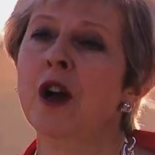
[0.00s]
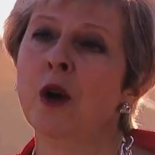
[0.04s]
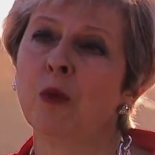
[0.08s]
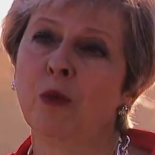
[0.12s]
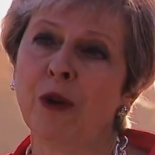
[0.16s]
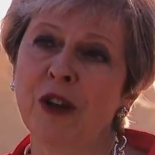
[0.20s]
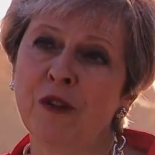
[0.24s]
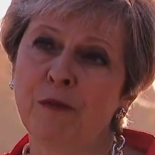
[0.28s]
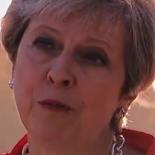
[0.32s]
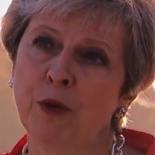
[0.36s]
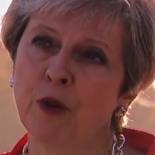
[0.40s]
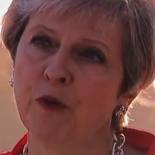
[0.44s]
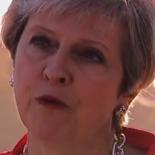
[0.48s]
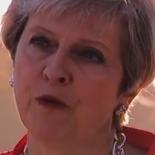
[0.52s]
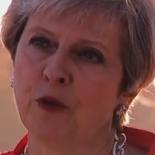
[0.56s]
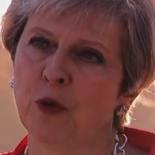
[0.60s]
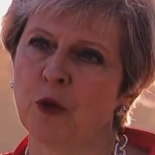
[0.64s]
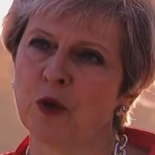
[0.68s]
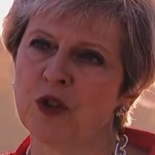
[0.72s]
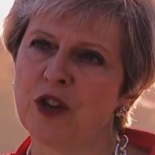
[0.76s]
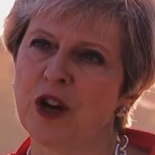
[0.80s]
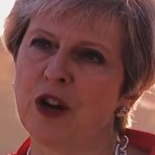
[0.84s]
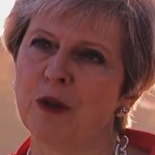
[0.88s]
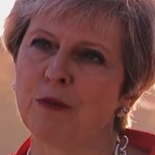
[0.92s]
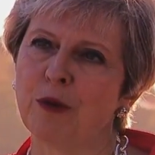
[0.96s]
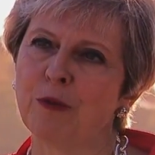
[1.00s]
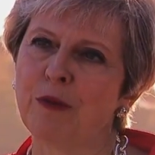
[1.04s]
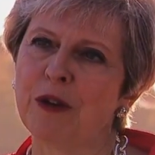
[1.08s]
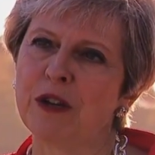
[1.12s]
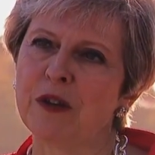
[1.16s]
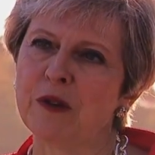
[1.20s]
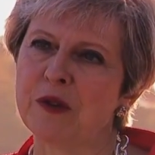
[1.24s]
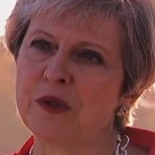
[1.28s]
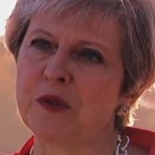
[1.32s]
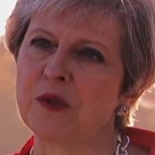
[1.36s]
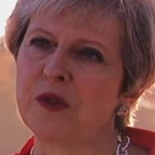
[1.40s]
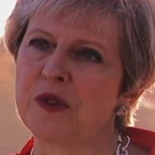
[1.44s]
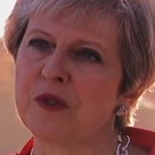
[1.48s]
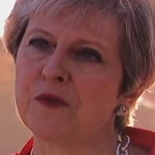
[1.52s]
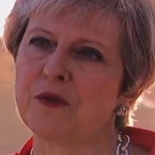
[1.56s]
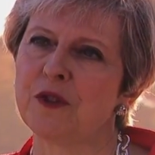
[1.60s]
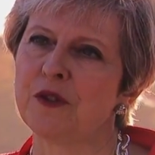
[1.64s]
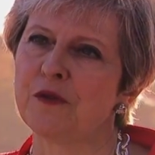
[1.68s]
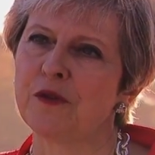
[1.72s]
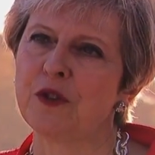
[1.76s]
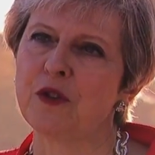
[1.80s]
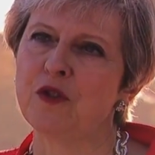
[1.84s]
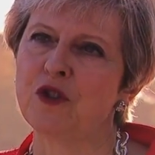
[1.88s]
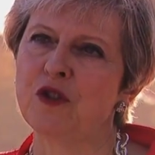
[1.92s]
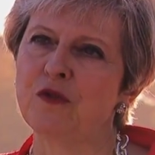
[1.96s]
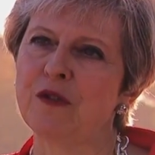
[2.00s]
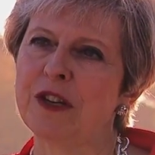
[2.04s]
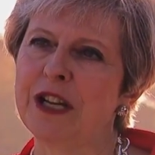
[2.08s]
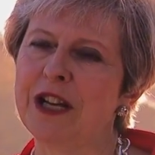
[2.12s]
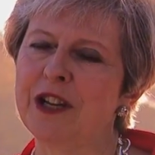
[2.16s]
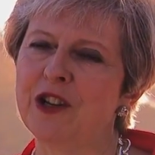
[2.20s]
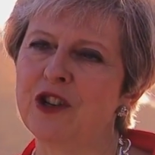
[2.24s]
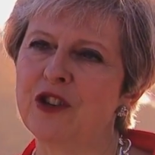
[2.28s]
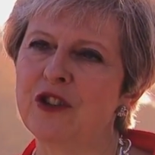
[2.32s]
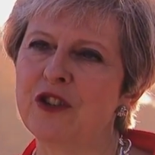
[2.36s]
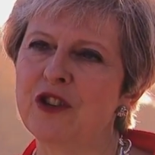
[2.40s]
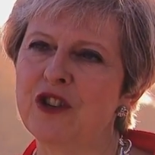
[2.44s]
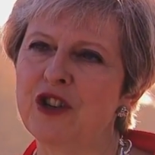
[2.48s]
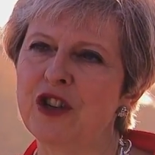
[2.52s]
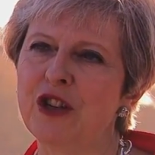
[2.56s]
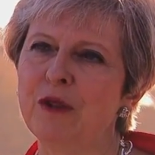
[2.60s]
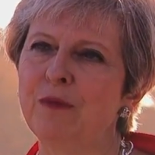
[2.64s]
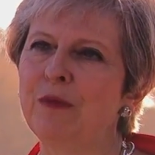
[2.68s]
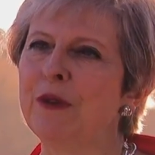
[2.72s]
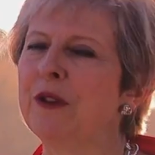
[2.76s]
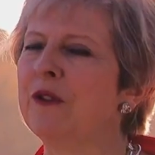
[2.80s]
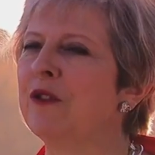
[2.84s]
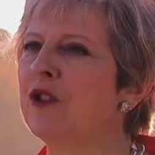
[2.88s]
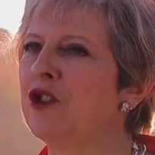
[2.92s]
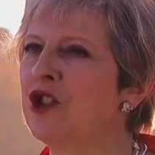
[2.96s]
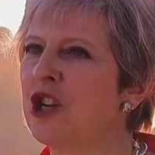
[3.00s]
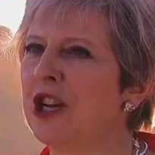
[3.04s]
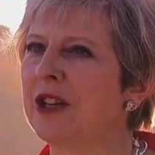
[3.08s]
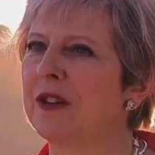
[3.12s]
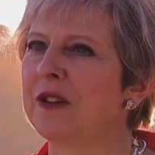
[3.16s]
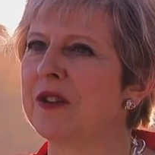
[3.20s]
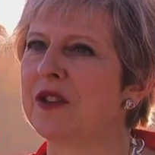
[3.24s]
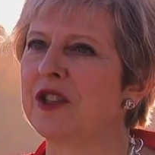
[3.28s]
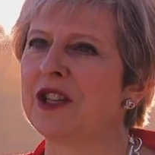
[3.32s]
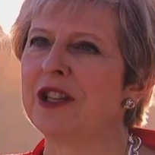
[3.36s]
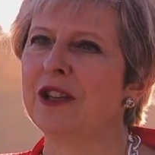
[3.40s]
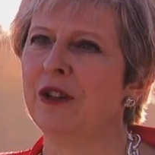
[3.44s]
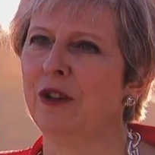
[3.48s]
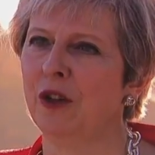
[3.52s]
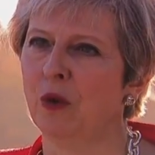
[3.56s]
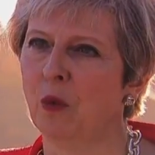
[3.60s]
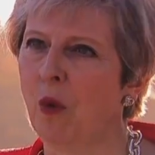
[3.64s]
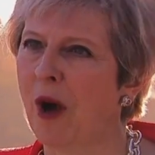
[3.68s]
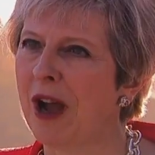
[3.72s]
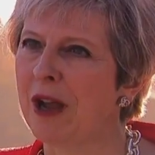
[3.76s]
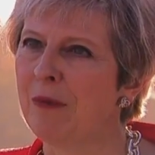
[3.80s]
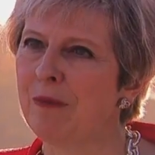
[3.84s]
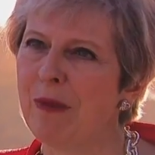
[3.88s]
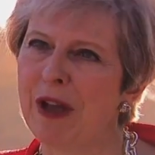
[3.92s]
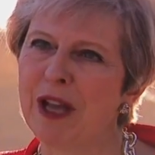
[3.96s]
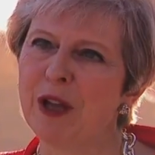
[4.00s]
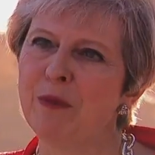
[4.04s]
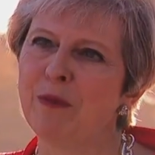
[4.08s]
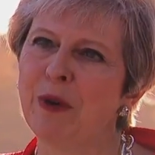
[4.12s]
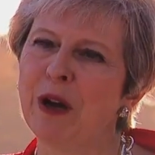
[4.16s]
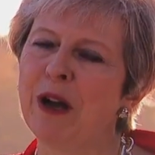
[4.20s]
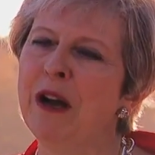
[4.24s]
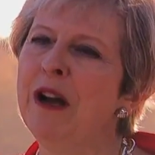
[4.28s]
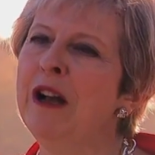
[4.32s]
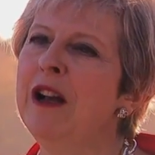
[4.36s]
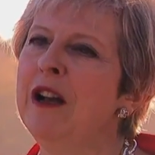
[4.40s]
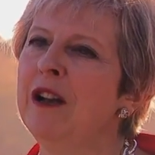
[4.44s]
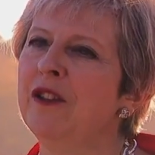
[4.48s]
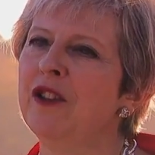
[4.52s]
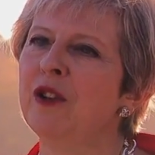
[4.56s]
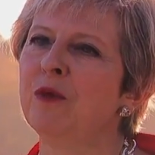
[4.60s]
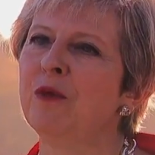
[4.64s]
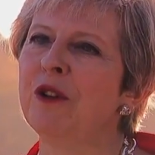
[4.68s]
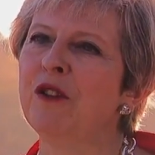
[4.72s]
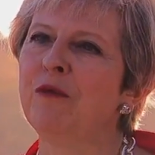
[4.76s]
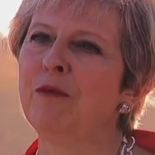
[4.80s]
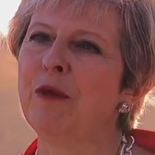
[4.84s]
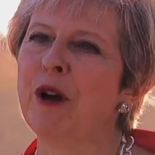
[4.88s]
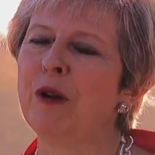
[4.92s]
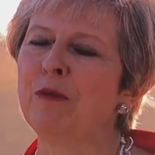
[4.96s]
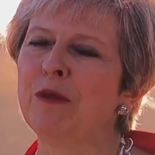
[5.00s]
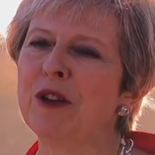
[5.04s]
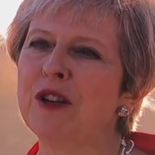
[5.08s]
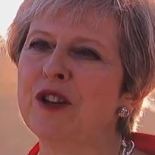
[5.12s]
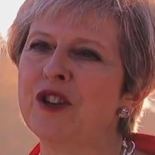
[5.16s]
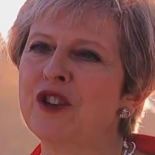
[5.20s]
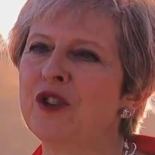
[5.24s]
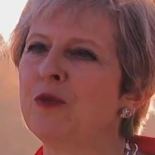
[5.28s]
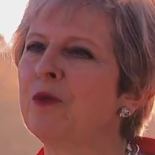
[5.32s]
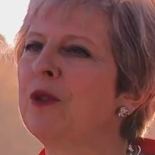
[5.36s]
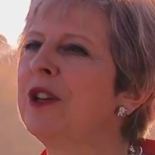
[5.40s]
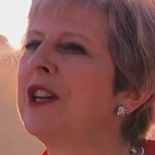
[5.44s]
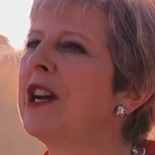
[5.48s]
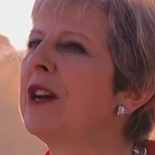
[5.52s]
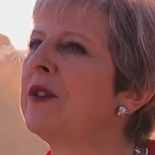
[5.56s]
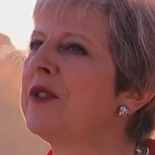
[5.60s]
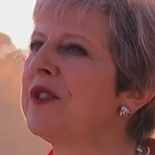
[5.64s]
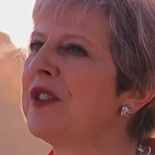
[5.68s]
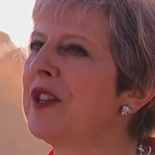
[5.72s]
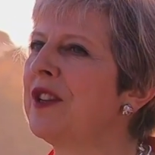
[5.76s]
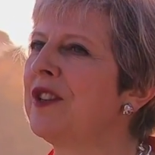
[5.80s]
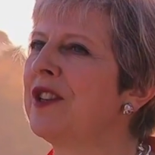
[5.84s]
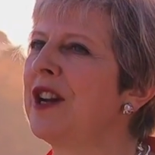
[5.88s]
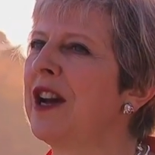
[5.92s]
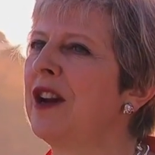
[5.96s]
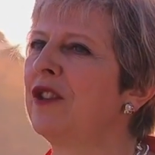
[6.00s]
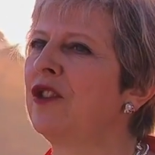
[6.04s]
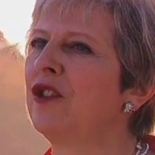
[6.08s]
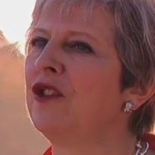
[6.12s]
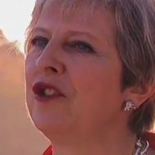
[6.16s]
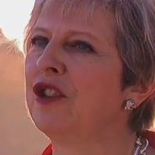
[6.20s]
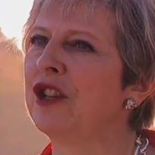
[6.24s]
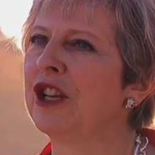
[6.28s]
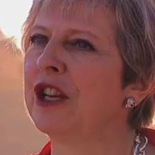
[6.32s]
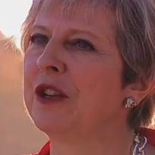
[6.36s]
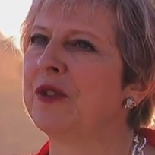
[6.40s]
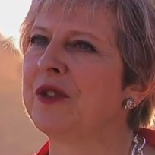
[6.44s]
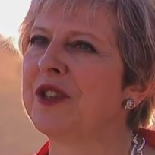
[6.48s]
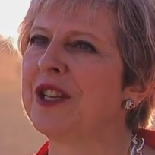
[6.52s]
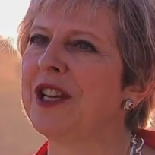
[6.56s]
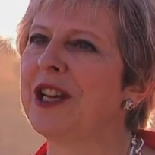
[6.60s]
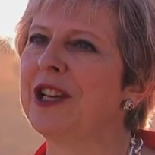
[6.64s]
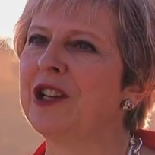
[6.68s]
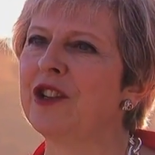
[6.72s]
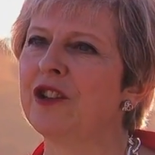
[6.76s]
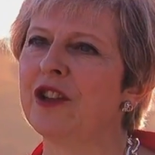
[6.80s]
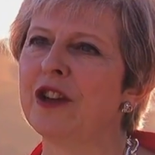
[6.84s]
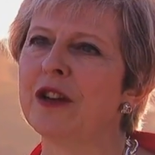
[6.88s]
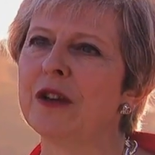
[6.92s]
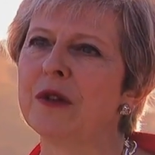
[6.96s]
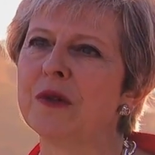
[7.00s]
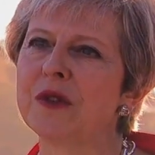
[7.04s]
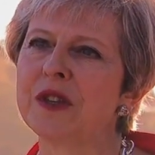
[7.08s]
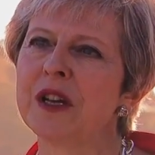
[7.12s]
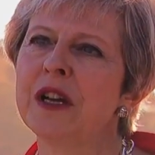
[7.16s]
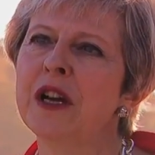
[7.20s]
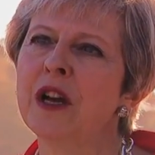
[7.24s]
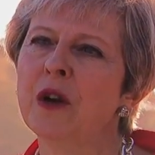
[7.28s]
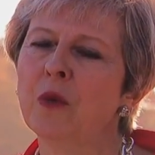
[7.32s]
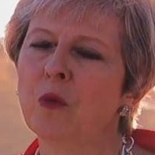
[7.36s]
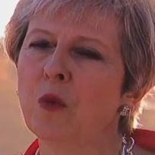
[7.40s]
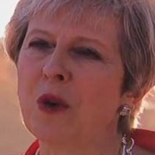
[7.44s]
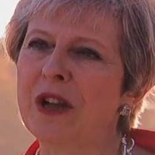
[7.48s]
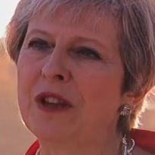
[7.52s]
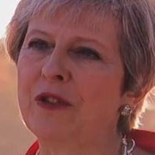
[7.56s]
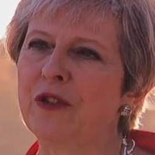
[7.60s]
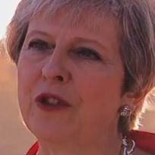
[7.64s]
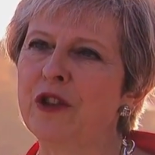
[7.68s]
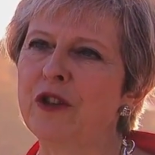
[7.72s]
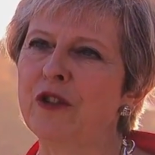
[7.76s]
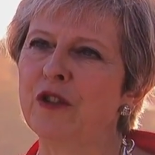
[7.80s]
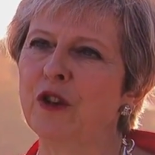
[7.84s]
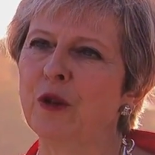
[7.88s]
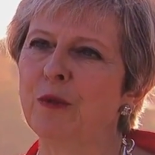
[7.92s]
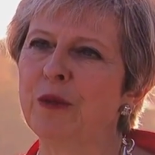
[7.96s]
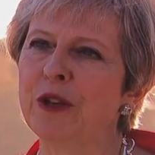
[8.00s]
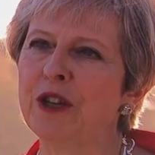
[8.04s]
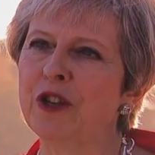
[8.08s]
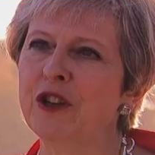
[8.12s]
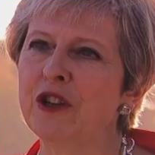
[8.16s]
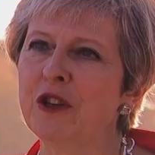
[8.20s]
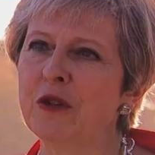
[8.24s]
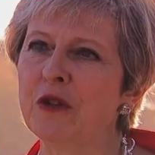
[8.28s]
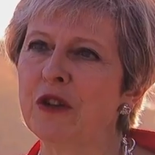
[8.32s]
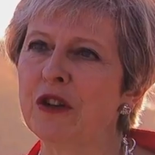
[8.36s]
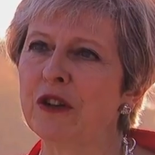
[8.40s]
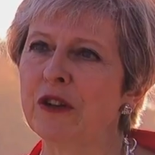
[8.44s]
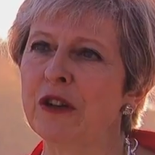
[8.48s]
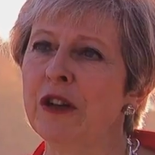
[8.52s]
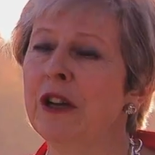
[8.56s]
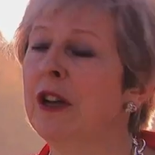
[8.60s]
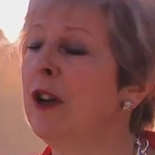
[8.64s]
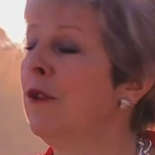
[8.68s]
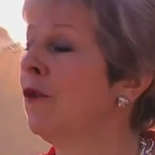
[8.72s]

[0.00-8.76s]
We've put forward our proposals for the future relationship in the Chequers deal, the white paper that we've published. We now sit down and negotiate those with the European Union.